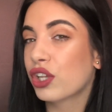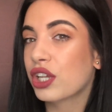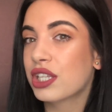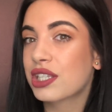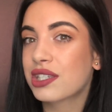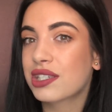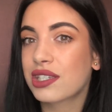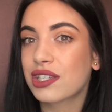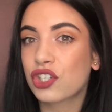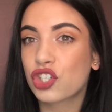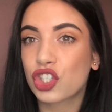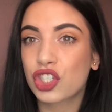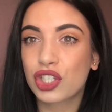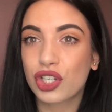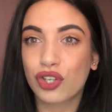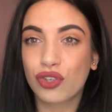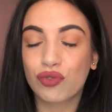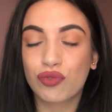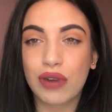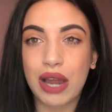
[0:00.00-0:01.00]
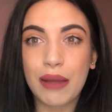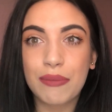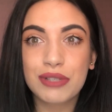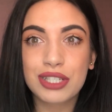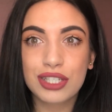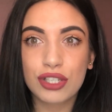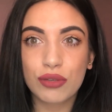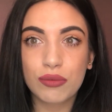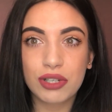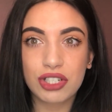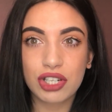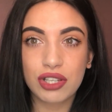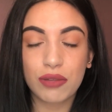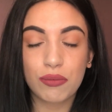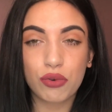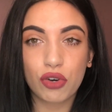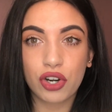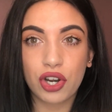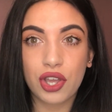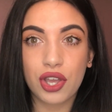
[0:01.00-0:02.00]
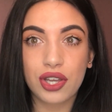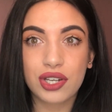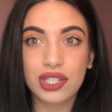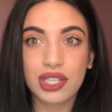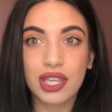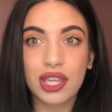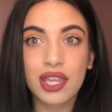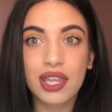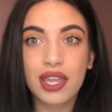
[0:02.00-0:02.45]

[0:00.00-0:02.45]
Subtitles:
It's just grabbed so much of the product,